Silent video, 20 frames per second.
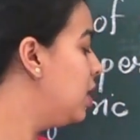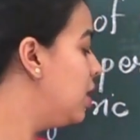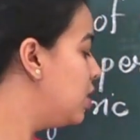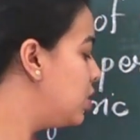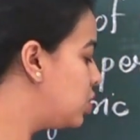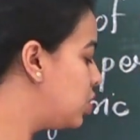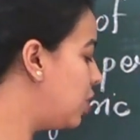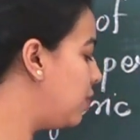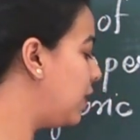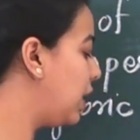
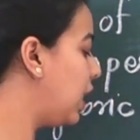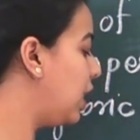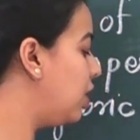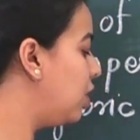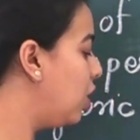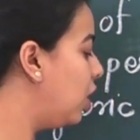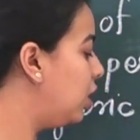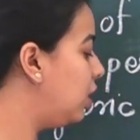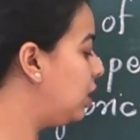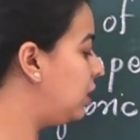So we
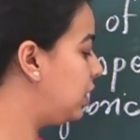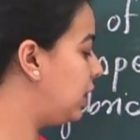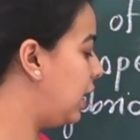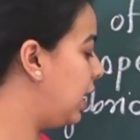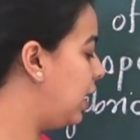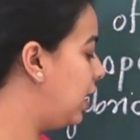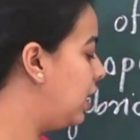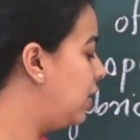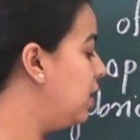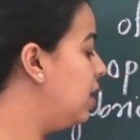cannot
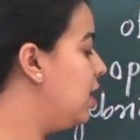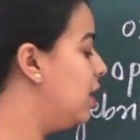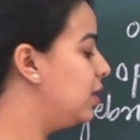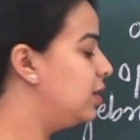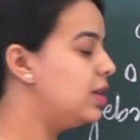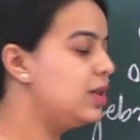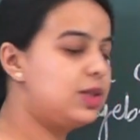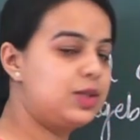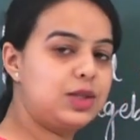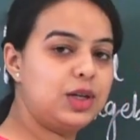tell
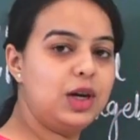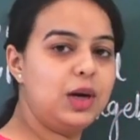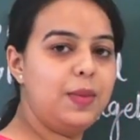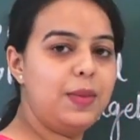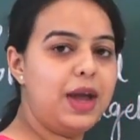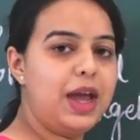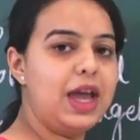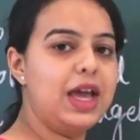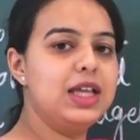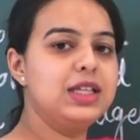this term
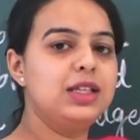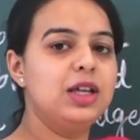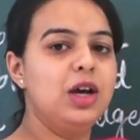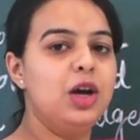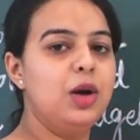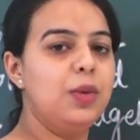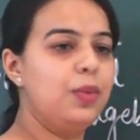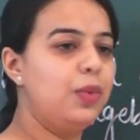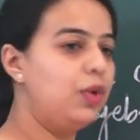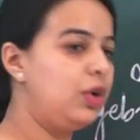as
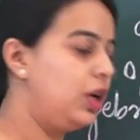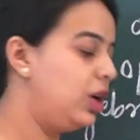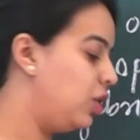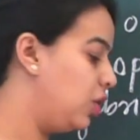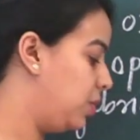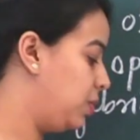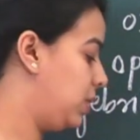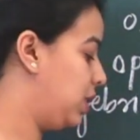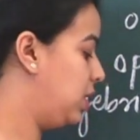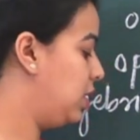
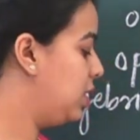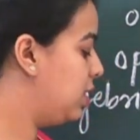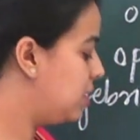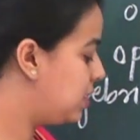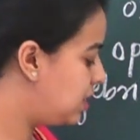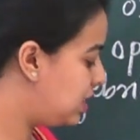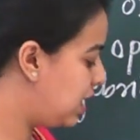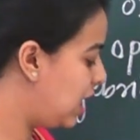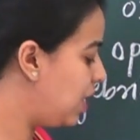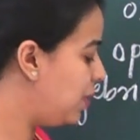polynomial.
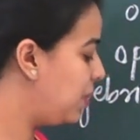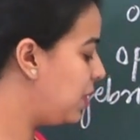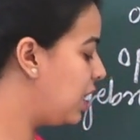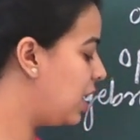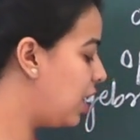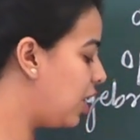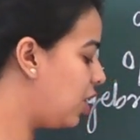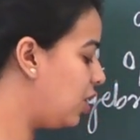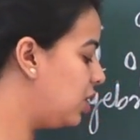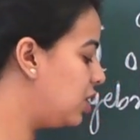Same
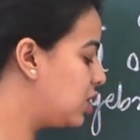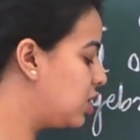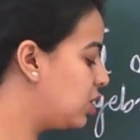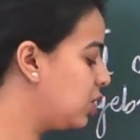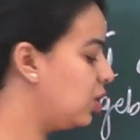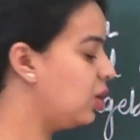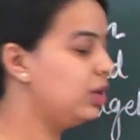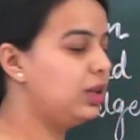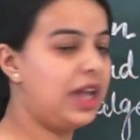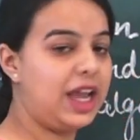here
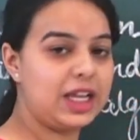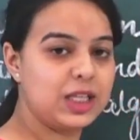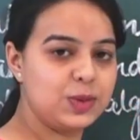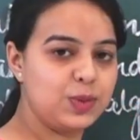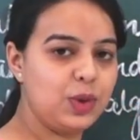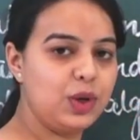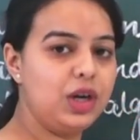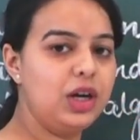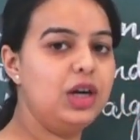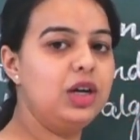also the
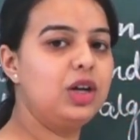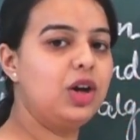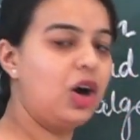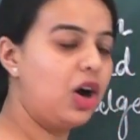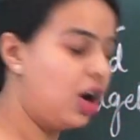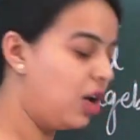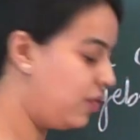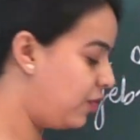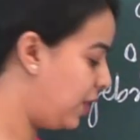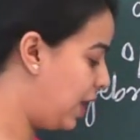exponent
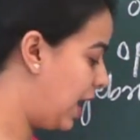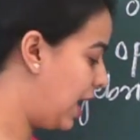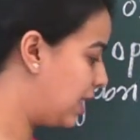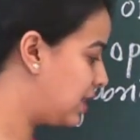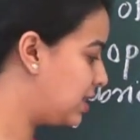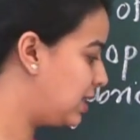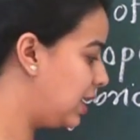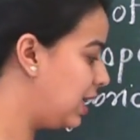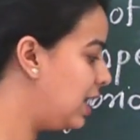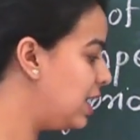of
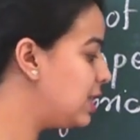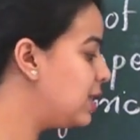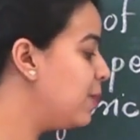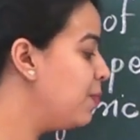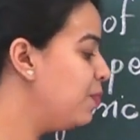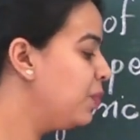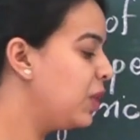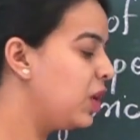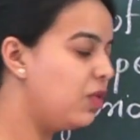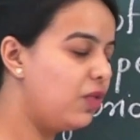x is
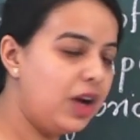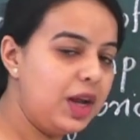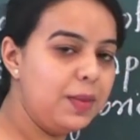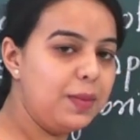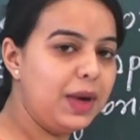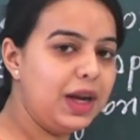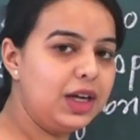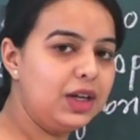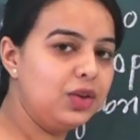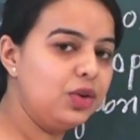1
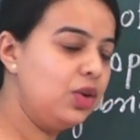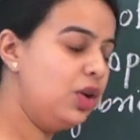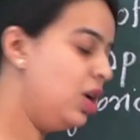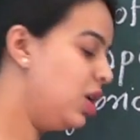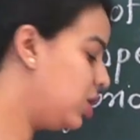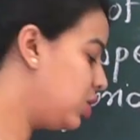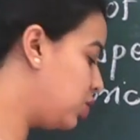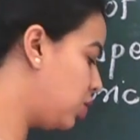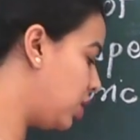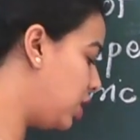by 2.
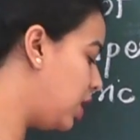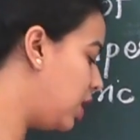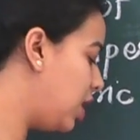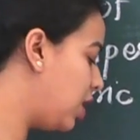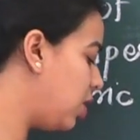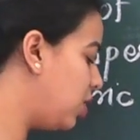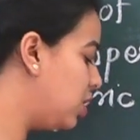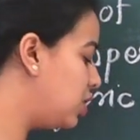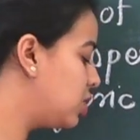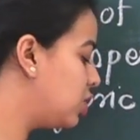So
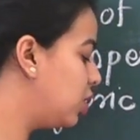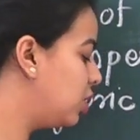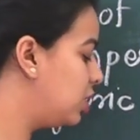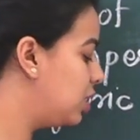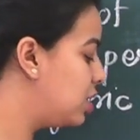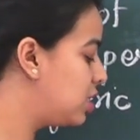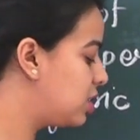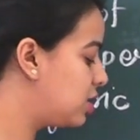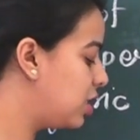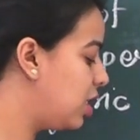here also
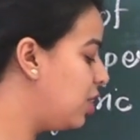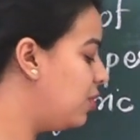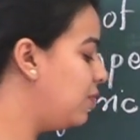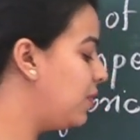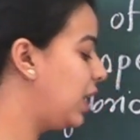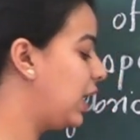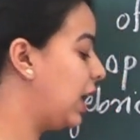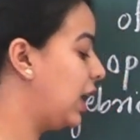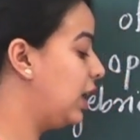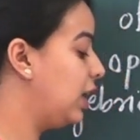this term
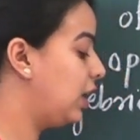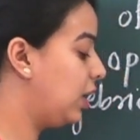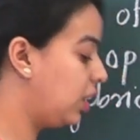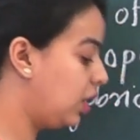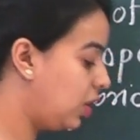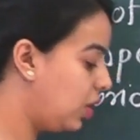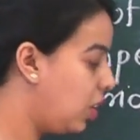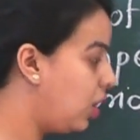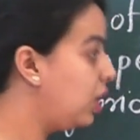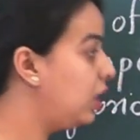we
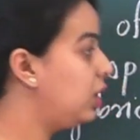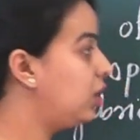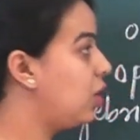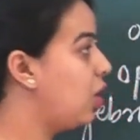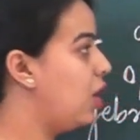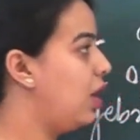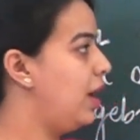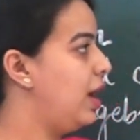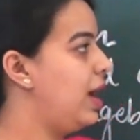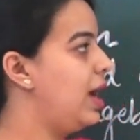cannot
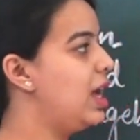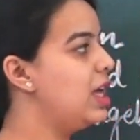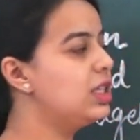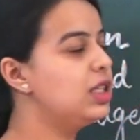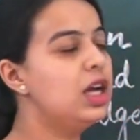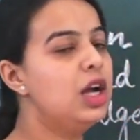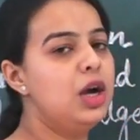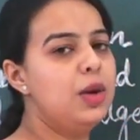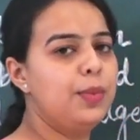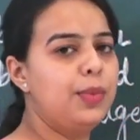call as
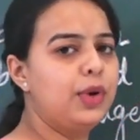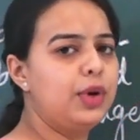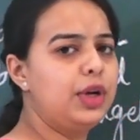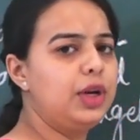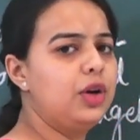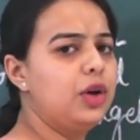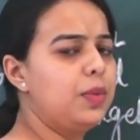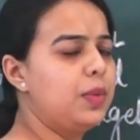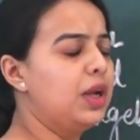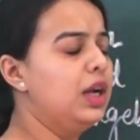
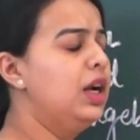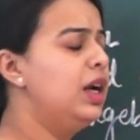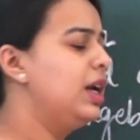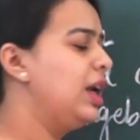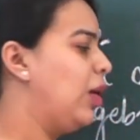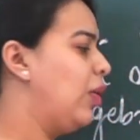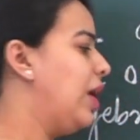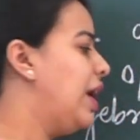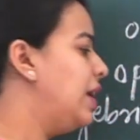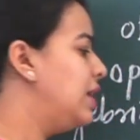polynomial.
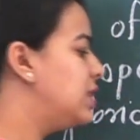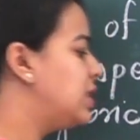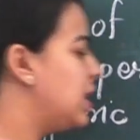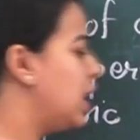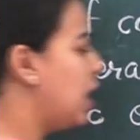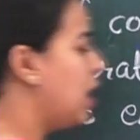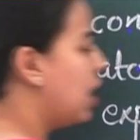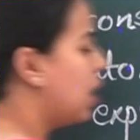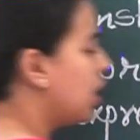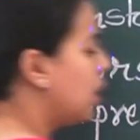Now let's
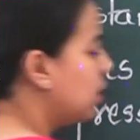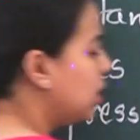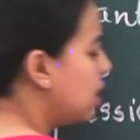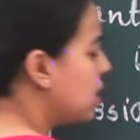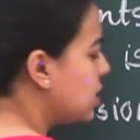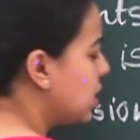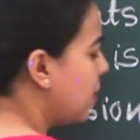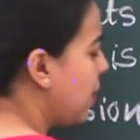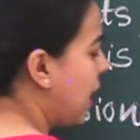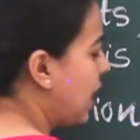see another
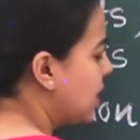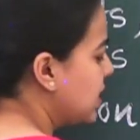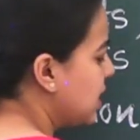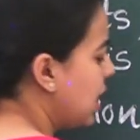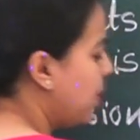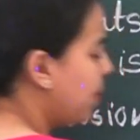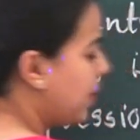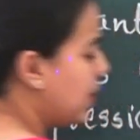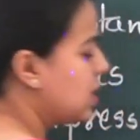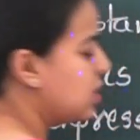some
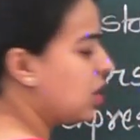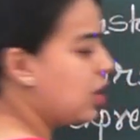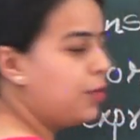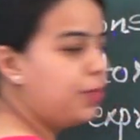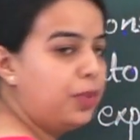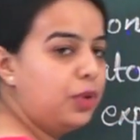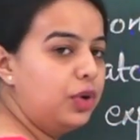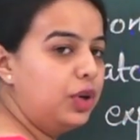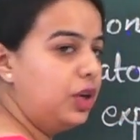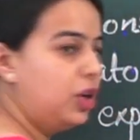examples of
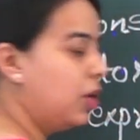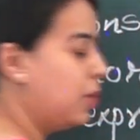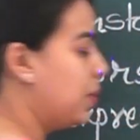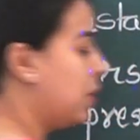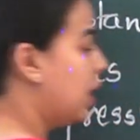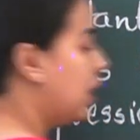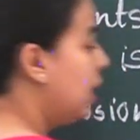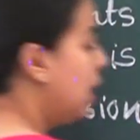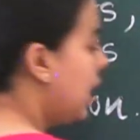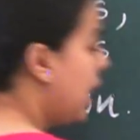
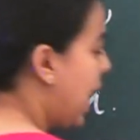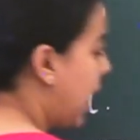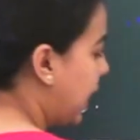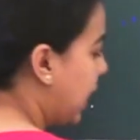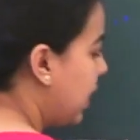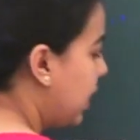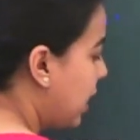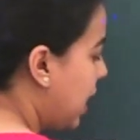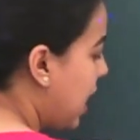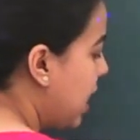polynomial. I
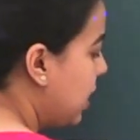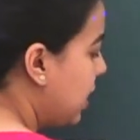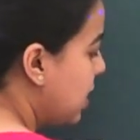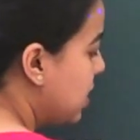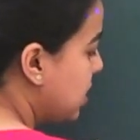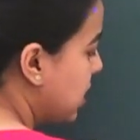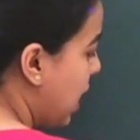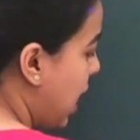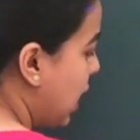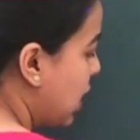can write
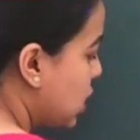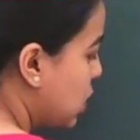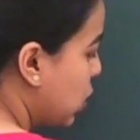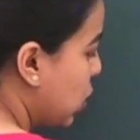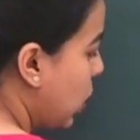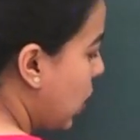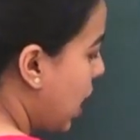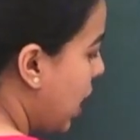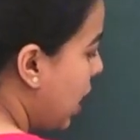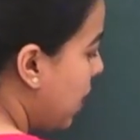as x
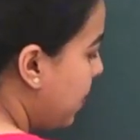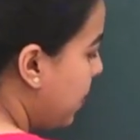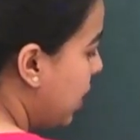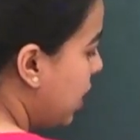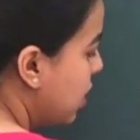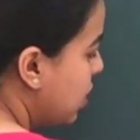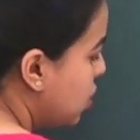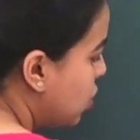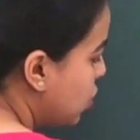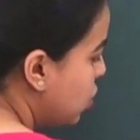square
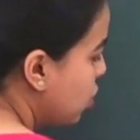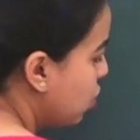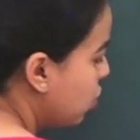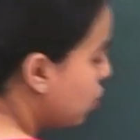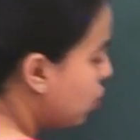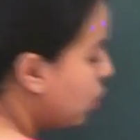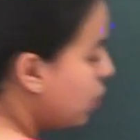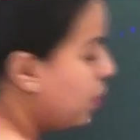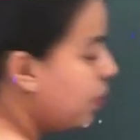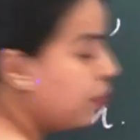plus
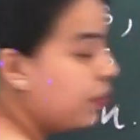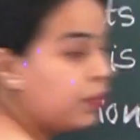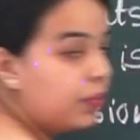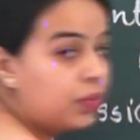2.